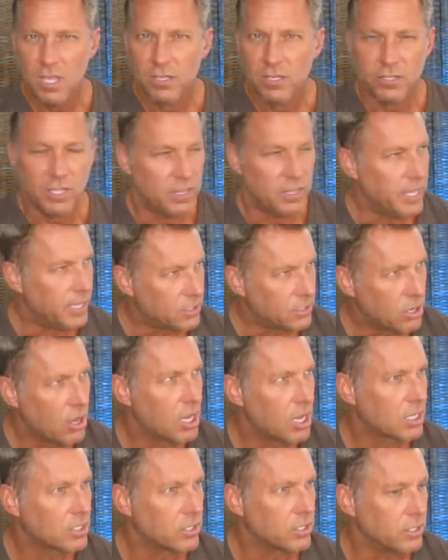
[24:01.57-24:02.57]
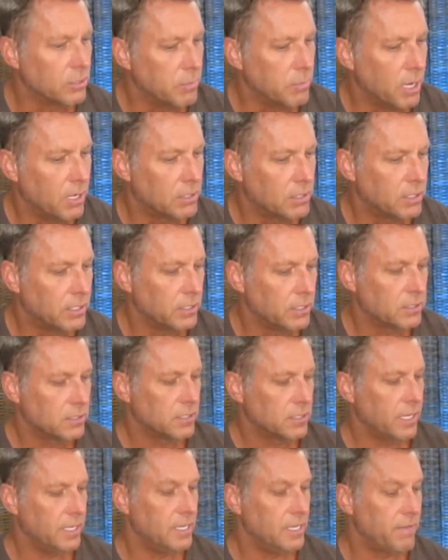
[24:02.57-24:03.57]
did they talk to you about this?
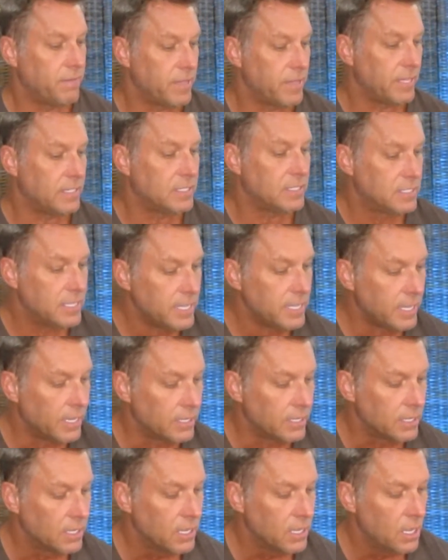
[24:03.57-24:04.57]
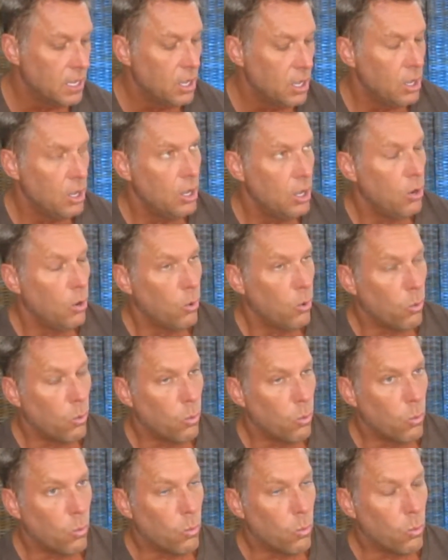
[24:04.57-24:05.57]
And if they did,
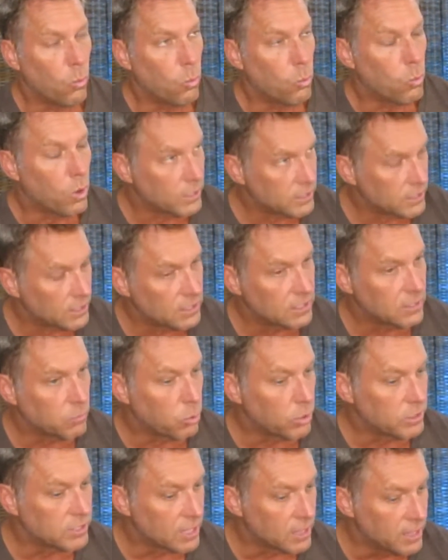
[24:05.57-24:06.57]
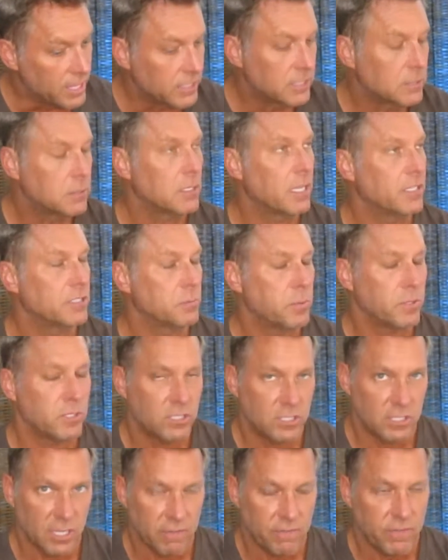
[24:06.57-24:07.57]
was it was this
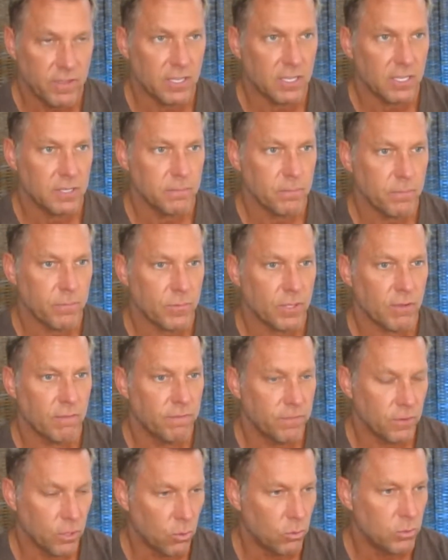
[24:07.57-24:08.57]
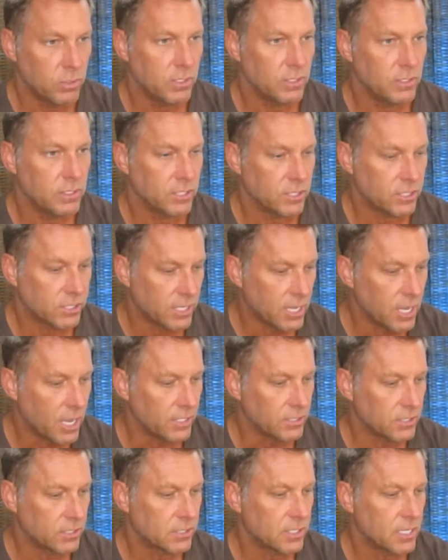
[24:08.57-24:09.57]
specific float
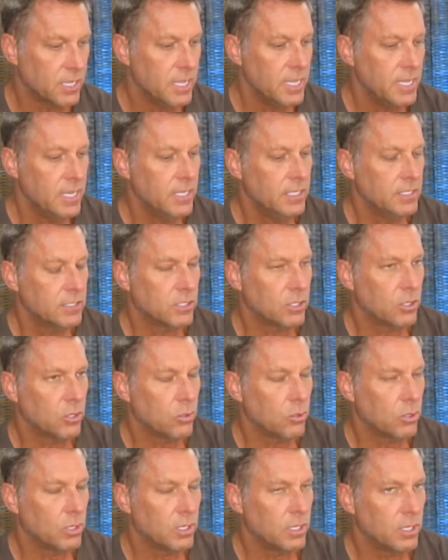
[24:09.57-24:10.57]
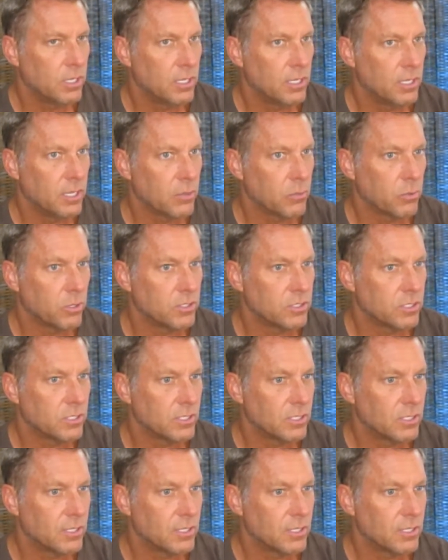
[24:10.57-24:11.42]
discussed? So in other words,